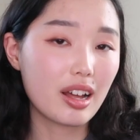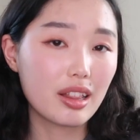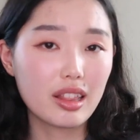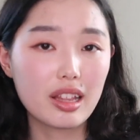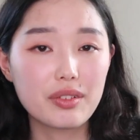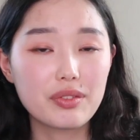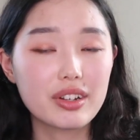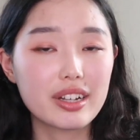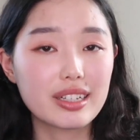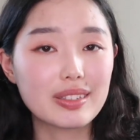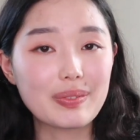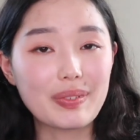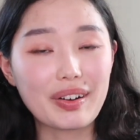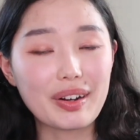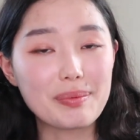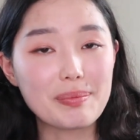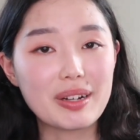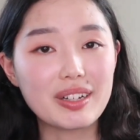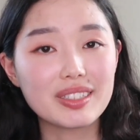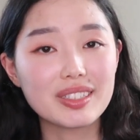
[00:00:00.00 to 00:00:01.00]
I love you guys
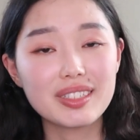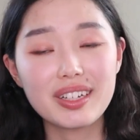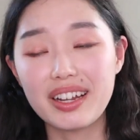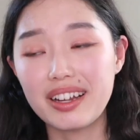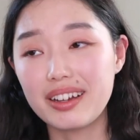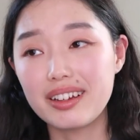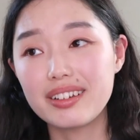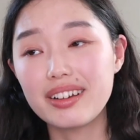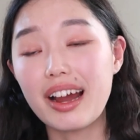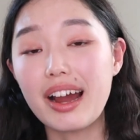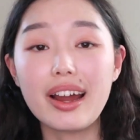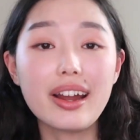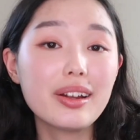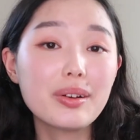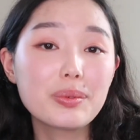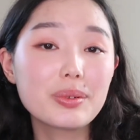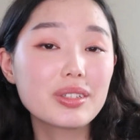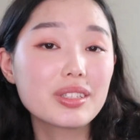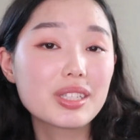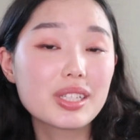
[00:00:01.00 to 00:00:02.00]
very much, and
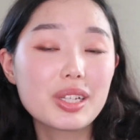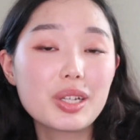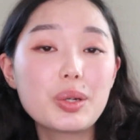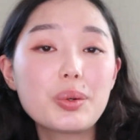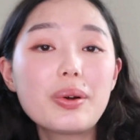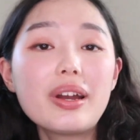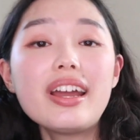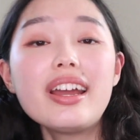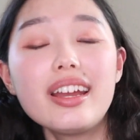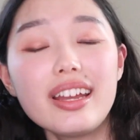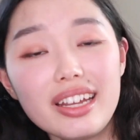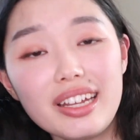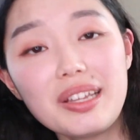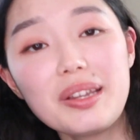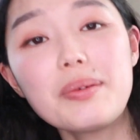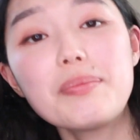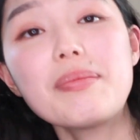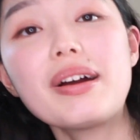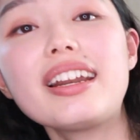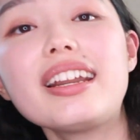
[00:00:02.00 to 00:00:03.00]
I will see you
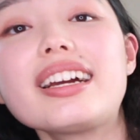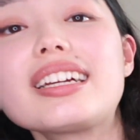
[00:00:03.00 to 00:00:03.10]
in my